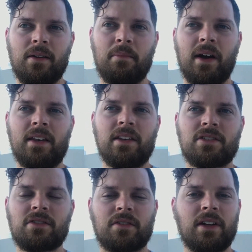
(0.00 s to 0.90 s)
my
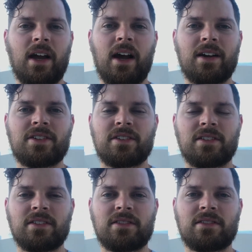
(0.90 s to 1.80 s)
initial reaction
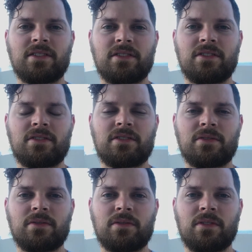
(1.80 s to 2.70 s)
is
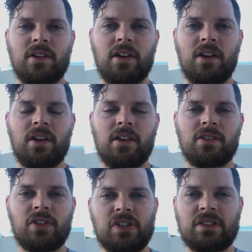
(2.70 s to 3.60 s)
to
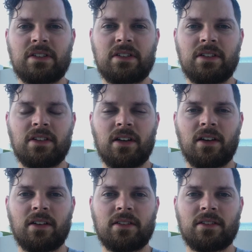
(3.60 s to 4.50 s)
just
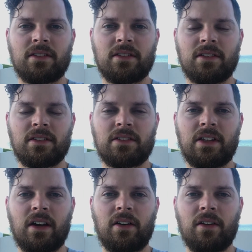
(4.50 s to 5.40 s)
uh,
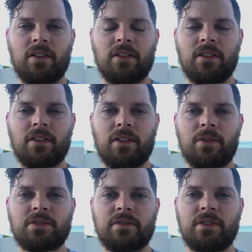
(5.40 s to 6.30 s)
tell
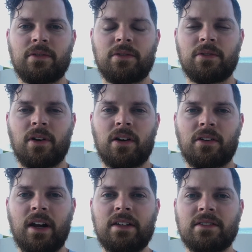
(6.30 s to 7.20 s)
those of you who are
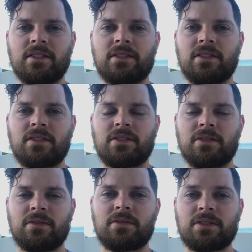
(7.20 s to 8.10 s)
racist
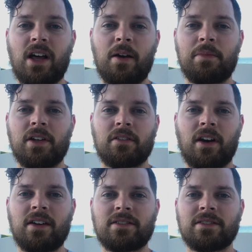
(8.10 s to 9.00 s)
to stop being
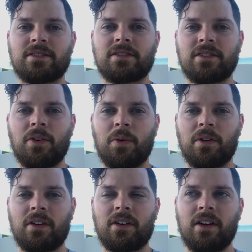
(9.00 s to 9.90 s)
racist,
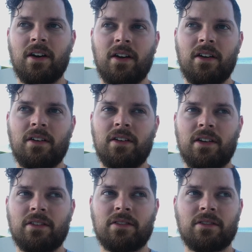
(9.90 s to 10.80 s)
or
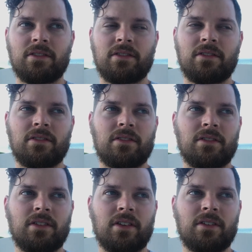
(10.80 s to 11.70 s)
in
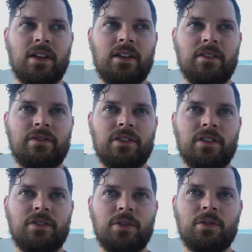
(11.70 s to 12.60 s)

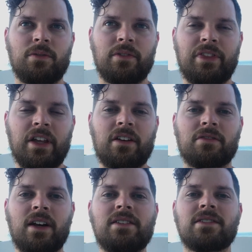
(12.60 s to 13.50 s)
if you think
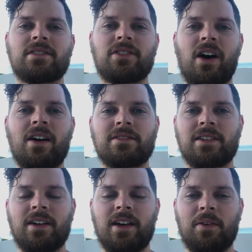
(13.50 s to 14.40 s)
racist thoughts,
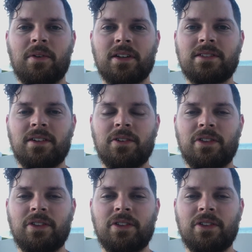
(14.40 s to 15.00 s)
I want to tell you